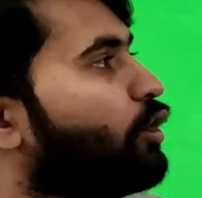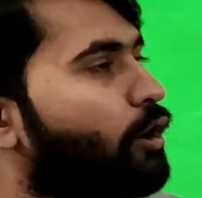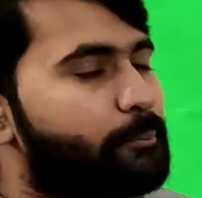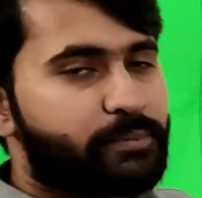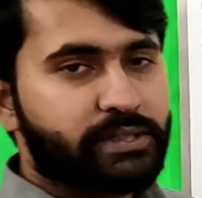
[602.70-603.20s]

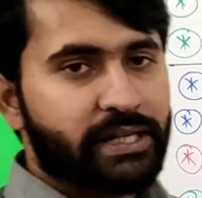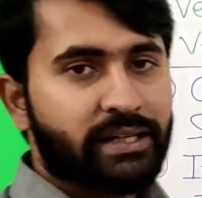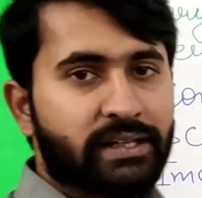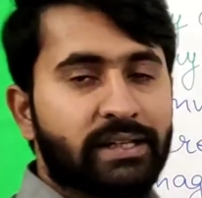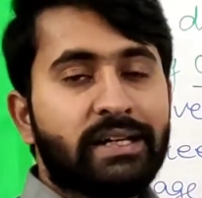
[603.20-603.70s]

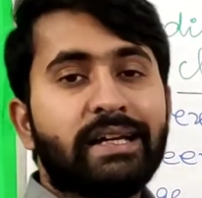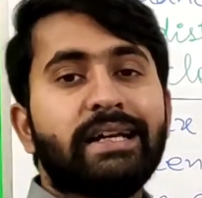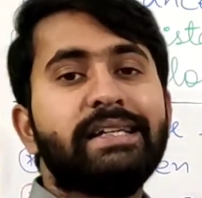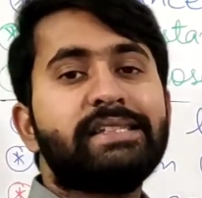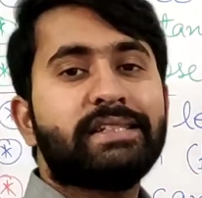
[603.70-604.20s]
object
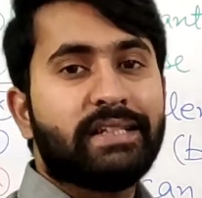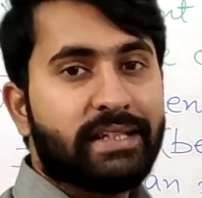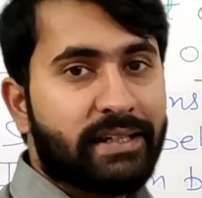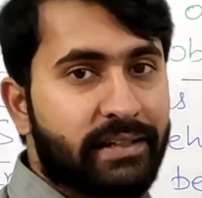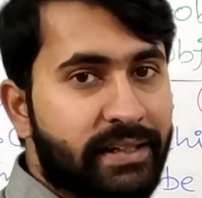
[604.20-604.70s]
is
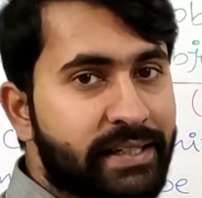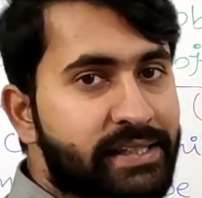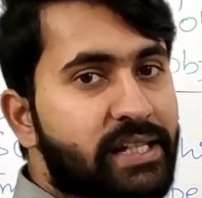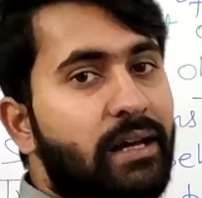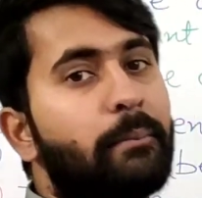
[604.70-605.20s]

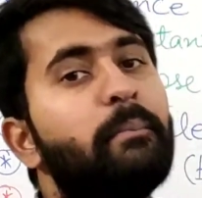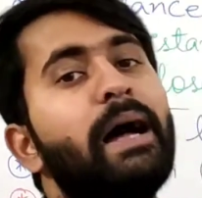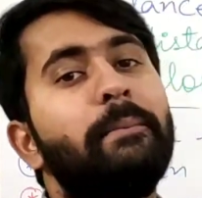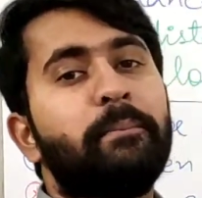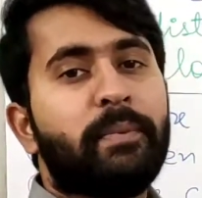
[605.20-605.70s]
decreased
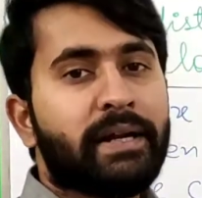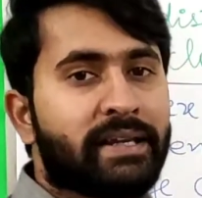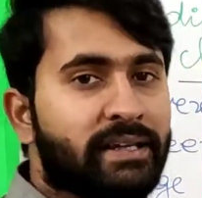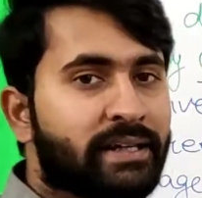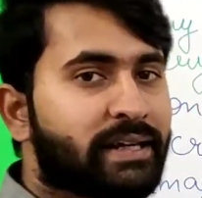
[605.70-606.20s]
by
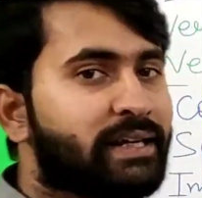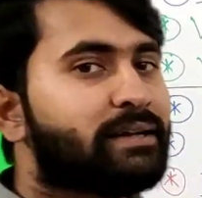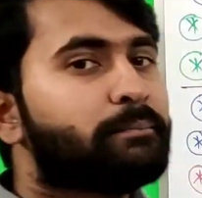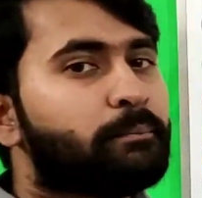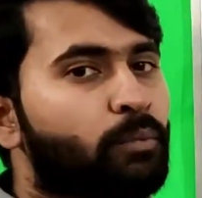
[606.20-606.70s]
bringing
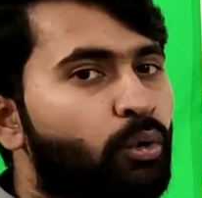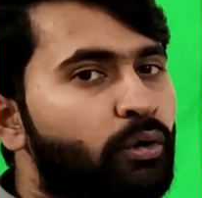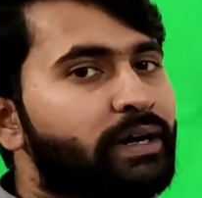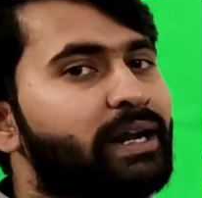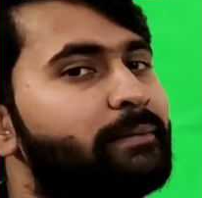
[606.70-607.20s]
it
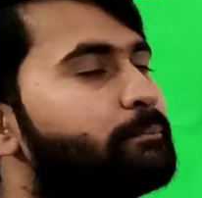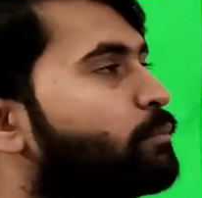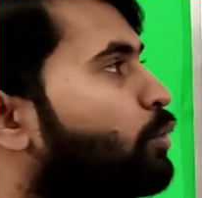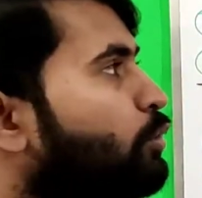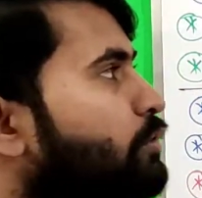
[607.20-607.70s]
more and
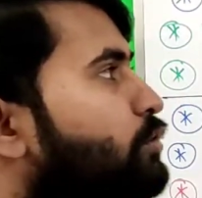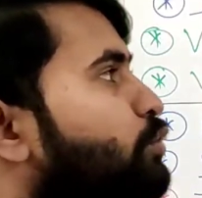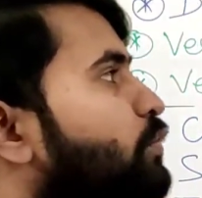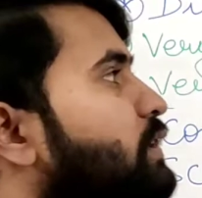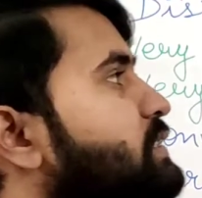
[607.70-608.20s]
more
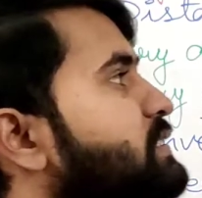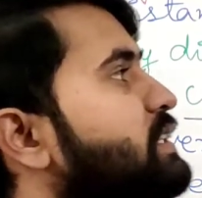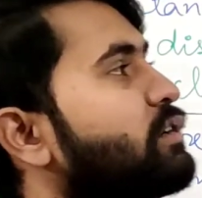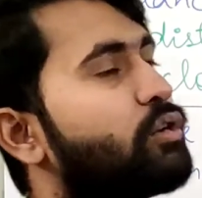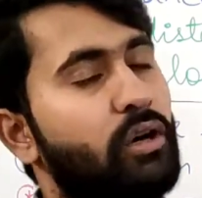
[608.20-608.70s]
towards
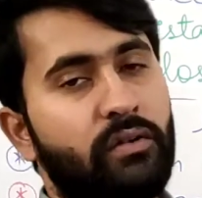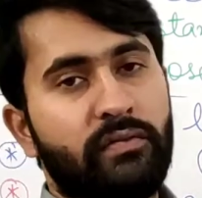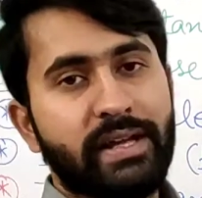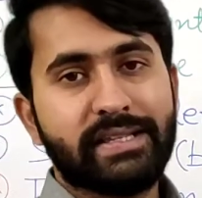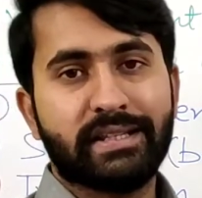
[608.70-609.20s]
the
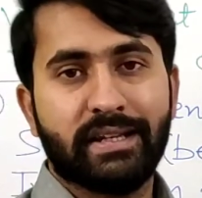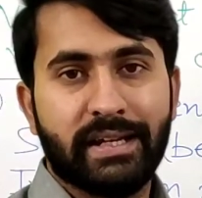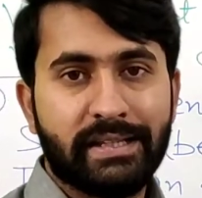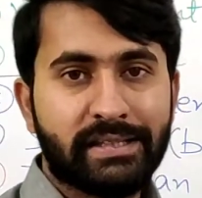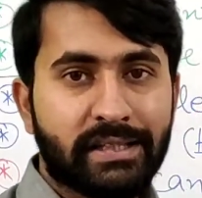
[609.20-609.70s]
convex
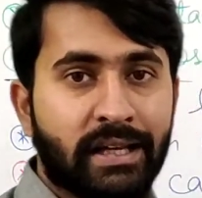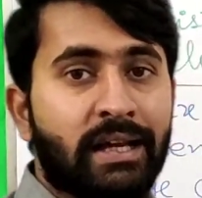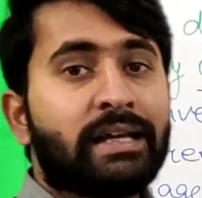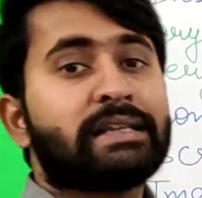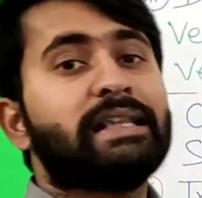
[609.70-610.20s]
lens,
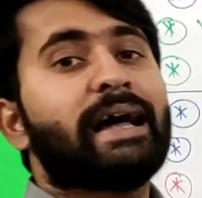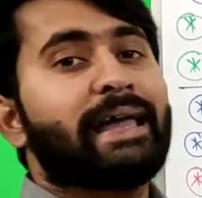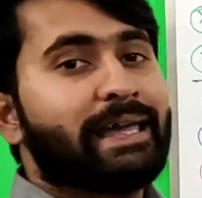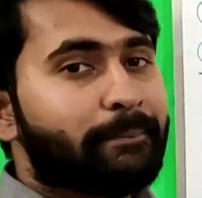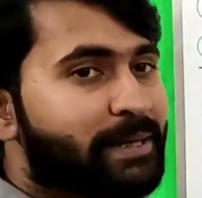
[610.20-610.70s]
the
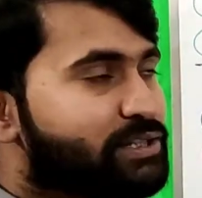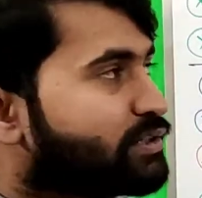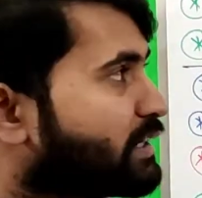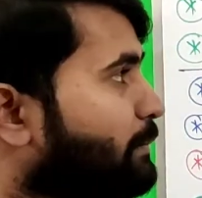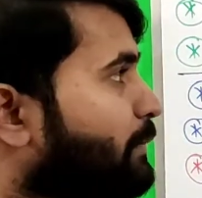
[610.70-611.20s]

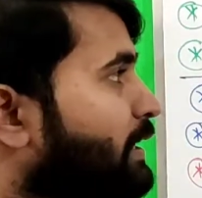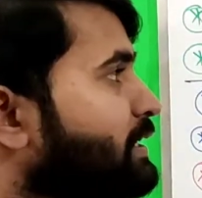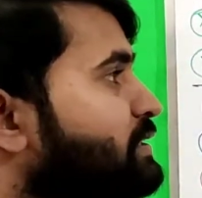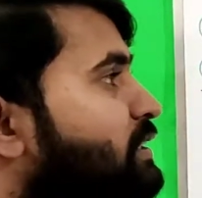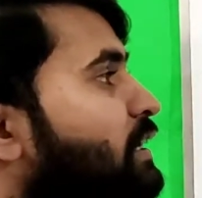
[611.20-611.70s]
image
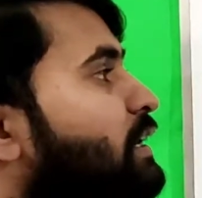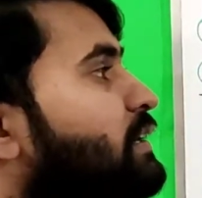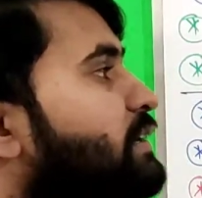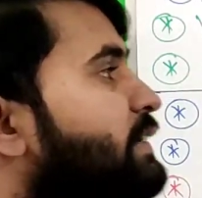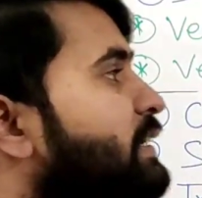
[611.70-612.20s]
remains
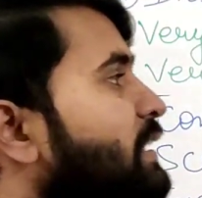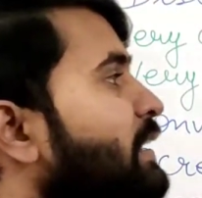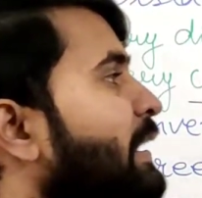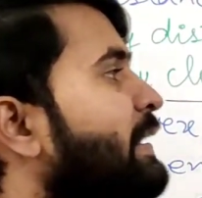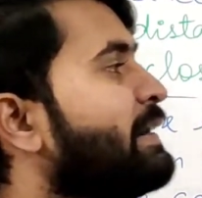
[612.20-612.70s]

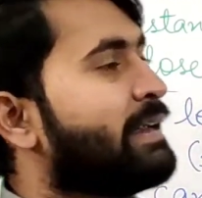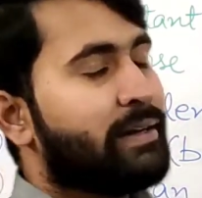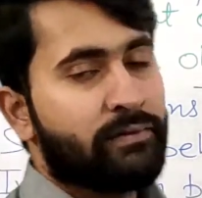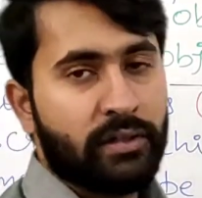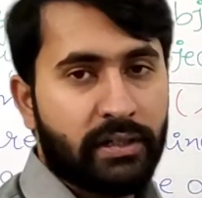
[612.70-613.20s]
real and
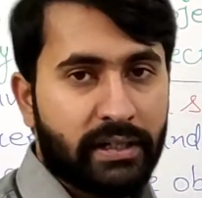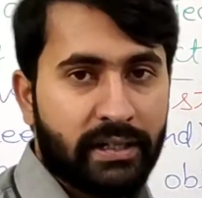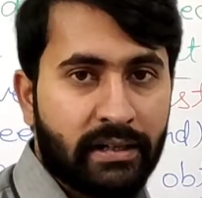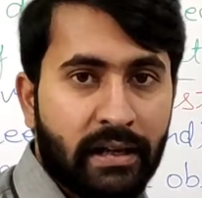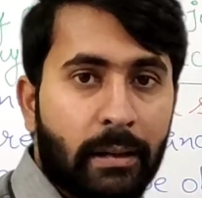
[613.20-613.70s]

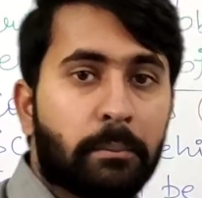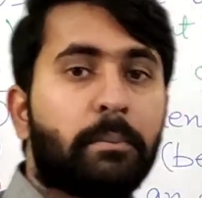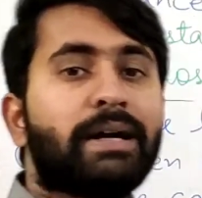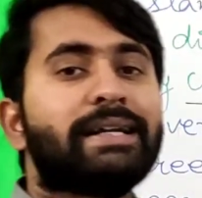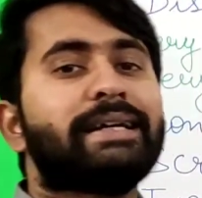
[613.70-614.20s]
inverted,
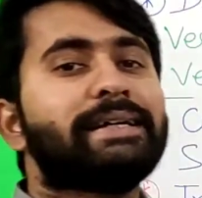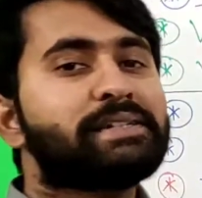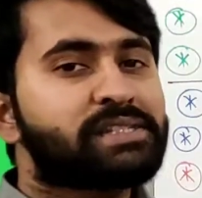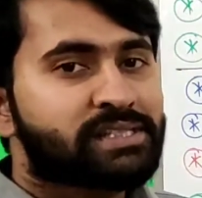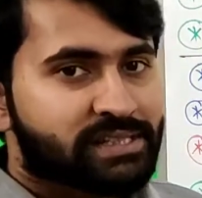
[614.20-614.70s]
but
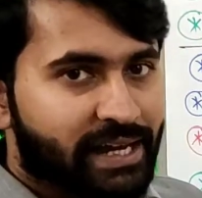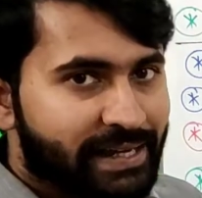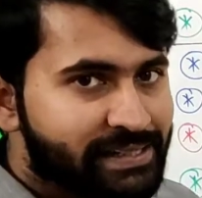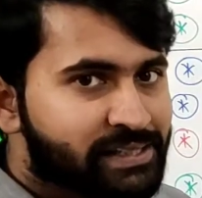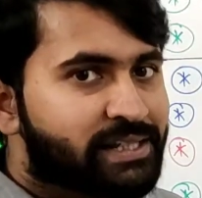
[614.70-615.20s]
its
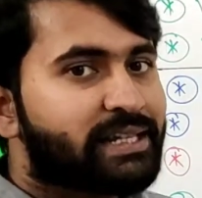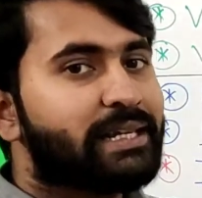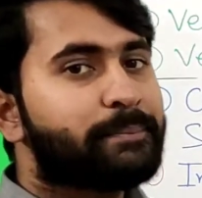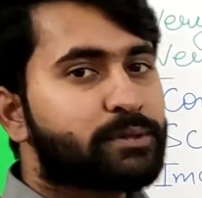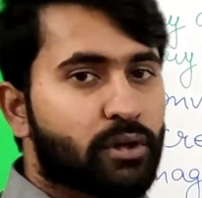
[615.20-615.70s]
size
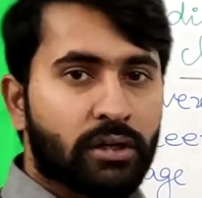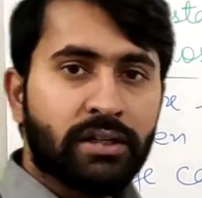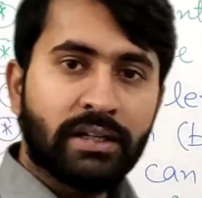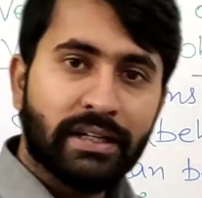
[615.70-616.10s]
keeps on